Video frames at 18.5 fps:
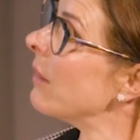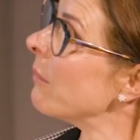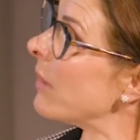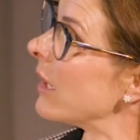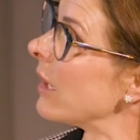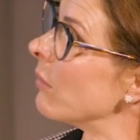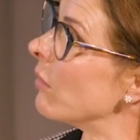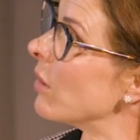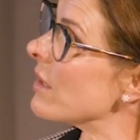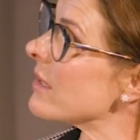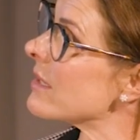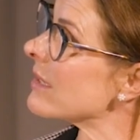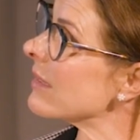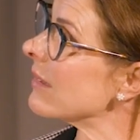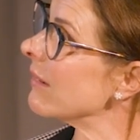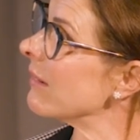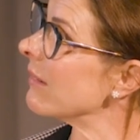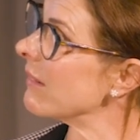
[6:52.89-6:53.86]
but
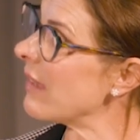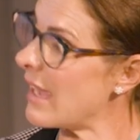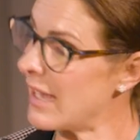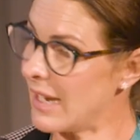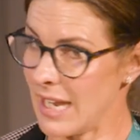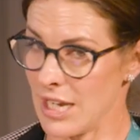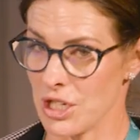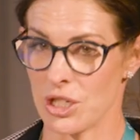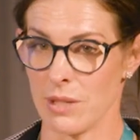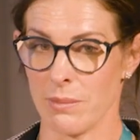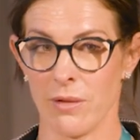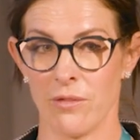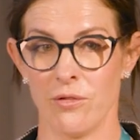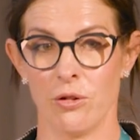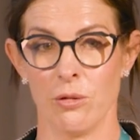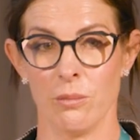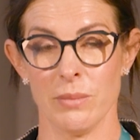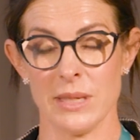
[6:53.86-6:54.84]
it actually
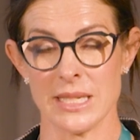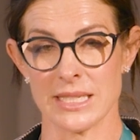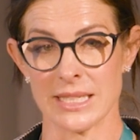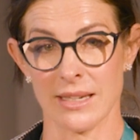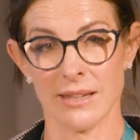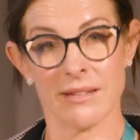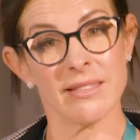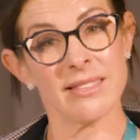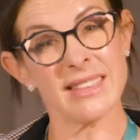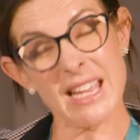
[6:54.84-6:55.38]
performed better.